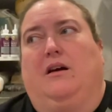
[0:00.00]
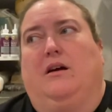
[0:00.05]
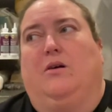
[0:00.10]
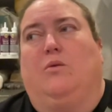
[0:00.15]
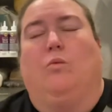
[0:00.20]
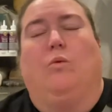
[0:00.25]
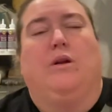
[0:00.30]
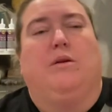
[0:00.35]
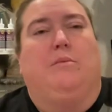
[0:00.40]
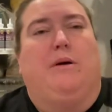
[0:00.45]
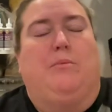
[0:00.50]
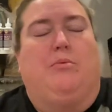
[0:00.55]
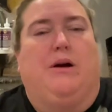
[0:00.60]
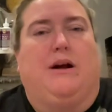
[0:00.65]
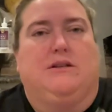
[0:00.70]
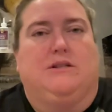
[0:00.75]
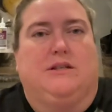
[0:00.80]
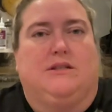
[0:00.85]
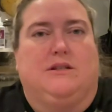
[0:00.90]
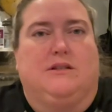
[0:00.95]
one of my
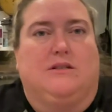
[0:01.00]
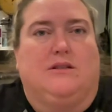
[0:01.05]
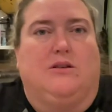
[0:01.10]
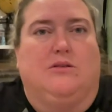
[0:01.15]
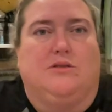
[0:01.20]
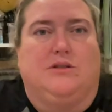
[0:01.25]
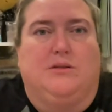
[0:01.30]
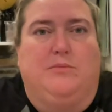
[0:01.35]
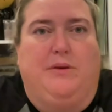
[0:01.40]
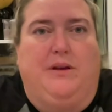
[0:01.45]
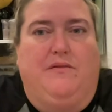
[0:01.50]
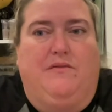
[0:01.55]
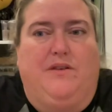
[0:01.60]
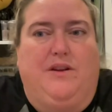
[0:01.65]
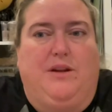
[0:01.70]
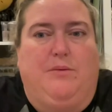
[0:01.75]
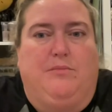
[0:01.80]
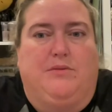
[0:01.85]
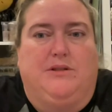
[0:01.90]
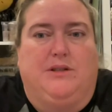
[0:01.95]
projects is close to being
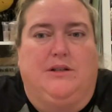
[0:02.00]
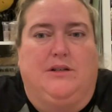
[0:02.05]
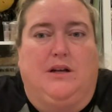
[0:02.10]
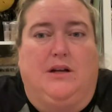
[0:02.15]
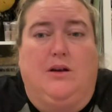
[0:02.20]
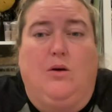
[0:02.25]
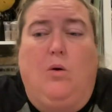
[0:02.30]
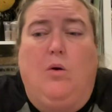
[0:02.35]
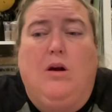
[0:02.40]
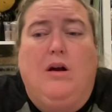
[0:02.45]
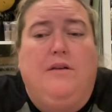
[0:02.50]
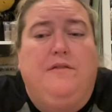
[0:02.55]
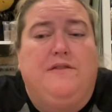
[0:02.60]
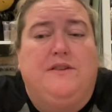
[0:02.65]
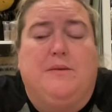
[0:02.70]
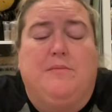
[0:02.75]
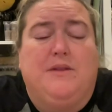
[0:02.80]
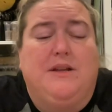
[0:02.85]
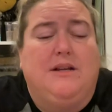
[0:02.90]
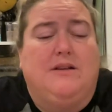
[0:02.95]
50% done. Or if
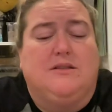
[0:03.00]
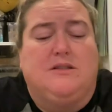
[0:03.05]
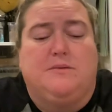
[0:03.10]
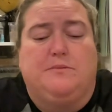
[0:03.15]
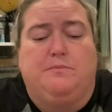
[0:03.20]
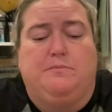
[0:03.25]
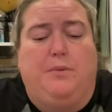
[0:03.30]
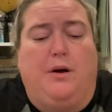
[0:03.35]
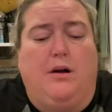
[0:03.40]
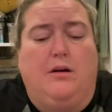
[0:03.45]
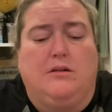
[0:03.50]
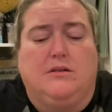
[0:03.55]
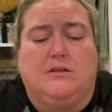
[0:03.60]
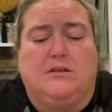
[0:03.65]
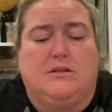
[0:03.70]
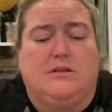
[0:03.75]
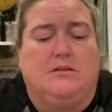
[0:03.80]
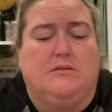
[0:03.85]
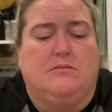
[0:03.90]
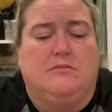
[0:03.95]
something else
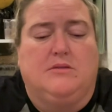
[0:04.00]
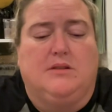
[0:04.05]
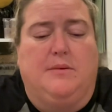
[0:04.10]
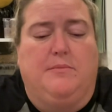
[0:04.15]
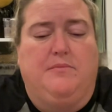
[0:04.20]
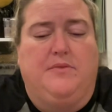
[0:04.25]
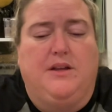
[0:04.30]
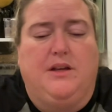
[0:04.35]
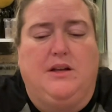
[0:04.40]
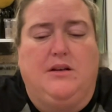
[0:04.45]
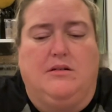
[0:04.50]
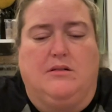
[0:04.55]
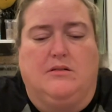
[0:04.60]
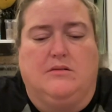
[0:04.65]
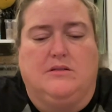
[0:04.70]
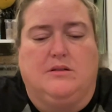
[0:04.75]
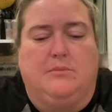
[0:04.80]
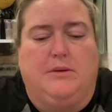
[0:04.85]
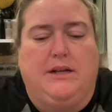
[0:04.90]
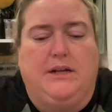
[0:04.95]
sparks something, or
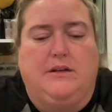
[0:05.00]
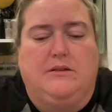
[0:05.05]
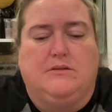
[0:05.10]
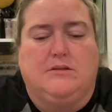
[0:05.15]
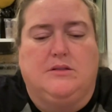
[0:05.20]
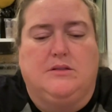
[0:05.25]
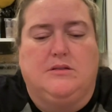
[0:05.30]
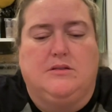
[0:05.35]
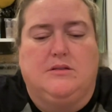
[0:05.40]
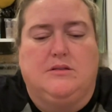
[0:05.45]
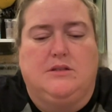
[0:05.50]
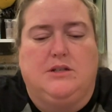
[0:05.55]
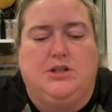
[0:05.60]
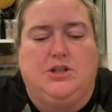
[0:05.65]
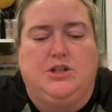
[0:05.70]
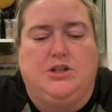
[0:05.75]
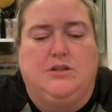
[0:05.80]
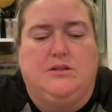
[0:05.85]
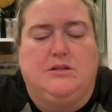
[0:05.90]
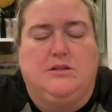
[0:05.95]
somebody else is
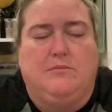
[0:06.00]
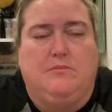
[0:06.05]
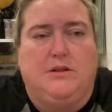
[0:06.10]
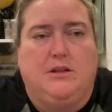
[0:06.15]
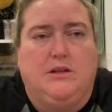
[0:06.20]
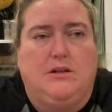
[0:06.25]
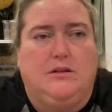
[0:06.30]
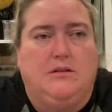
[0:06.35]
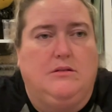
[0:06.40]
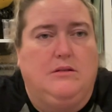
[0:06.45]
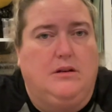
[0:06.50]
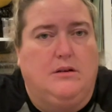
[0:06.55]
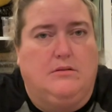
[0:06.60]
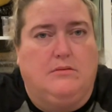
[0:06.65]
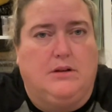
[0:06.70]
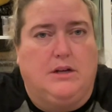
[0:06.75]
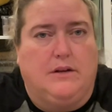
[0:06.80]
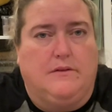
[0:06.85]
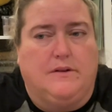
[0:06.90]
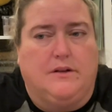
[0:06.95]
stitching on something, you know,
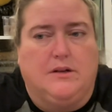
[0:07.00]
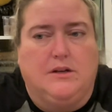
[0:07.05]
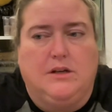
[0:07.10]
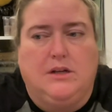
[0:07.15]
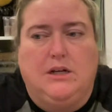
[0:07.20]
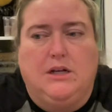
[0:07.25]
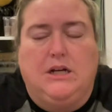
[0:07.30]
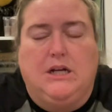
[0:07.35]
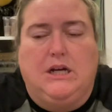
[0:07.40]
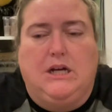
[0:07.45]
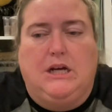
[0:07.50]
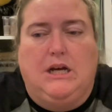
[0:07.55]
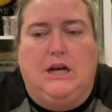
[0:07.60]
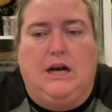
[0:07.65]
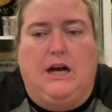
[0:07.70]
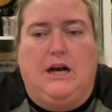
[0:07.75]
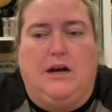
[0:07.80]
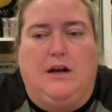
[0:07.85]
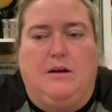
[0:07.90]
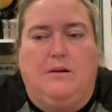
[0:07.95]
whatever.
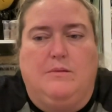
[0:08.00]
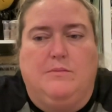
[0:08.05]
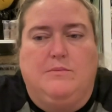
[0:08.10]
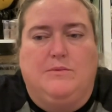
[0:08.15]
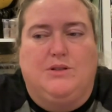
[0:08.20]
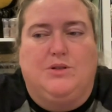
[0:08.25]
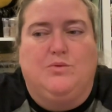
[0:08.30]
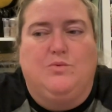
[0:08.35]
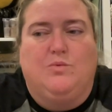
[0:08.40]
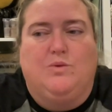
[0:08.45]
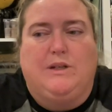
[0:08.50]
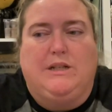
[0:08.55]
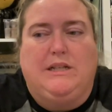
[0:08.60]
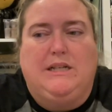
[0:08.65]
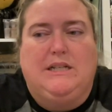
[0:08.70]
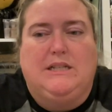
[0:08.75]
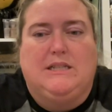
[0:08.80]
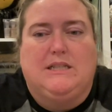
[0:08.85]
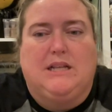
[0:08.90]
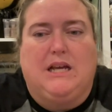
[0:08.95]
So really
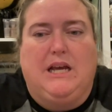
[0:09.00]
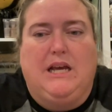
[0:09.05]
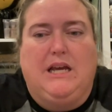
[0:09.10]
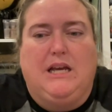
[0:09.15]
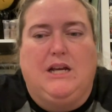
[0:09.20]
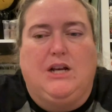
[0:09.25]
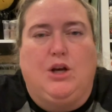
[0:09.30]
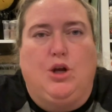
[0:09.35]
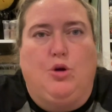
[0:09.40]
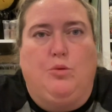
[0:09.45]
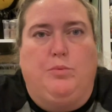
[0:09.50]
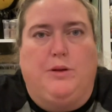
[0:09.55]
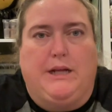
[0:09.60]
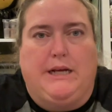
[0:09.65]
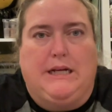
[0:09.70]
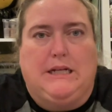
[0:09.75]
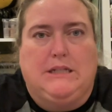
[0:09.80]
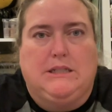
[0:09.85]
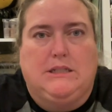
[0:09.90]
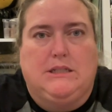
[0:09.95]
it's like no
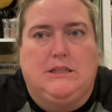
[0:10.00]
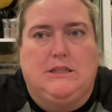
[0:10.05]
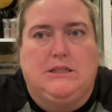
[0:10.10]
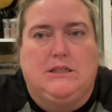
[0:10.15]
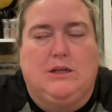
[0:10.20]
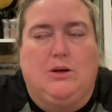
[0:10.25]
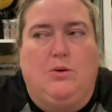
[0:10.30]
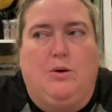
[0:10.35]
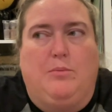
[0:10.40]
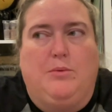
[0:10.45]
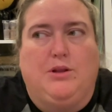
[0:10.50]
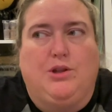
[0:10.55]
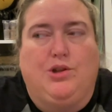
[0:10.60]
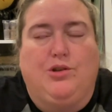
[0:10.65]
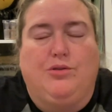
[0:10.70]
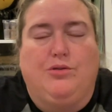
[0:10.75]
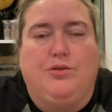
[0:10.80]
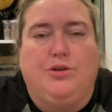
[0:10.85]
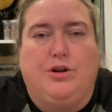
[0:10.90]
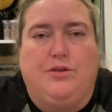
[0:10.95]
plans. So I'm a
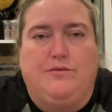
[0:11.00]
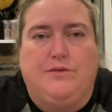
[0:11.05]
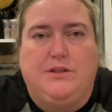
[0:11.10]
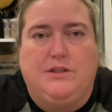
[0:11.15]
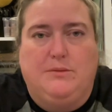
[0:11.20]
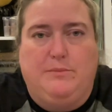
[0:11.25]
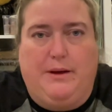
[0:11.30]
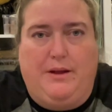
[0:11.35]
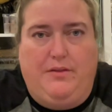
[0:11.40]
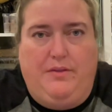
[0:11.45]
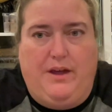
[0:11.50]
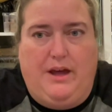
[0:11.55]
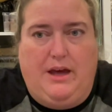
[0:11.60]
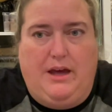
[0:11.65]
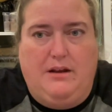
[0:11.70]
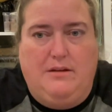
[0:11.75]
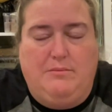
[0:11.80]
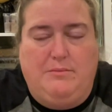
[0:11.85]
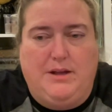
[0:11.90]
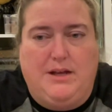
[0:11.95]
little nervous about
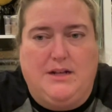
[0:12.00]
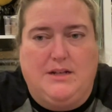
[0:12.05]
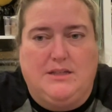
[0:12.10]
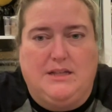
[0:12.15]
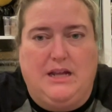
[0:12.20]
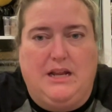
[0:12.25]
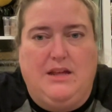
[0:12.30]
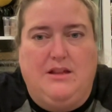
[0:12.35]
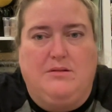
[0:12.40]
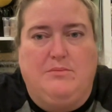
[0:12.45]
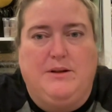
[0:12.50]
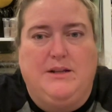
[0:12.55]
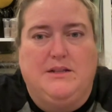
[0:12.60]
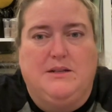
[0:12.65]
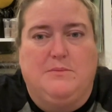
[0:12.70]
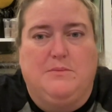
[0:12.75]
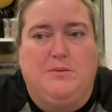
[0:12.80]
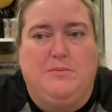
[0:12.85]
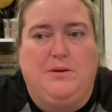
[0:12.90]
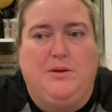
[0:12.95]
that, because that either means I'm
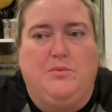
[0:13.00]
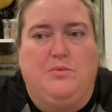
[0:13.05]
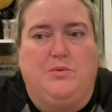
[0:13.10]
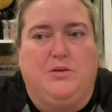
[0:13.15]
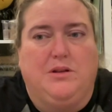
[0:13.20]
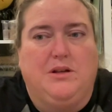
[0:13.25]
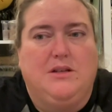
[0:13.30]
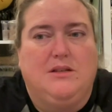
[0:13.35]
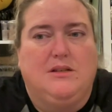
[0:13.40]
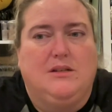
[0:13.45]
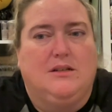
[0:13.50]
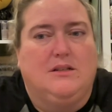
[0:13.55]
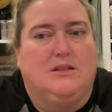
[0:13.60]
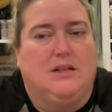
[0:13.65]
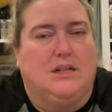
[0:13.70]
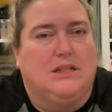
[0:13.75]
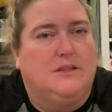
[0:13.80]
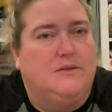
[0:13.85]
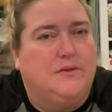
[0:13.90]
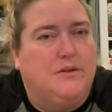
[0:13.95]
going to be really
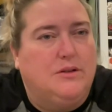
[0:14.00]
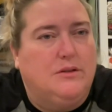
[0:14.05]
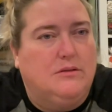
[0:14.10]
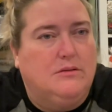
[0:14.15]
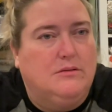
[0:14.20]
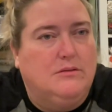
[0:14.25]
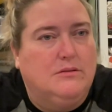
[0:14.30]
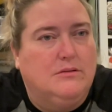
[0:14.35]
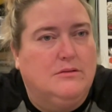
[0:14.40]
successful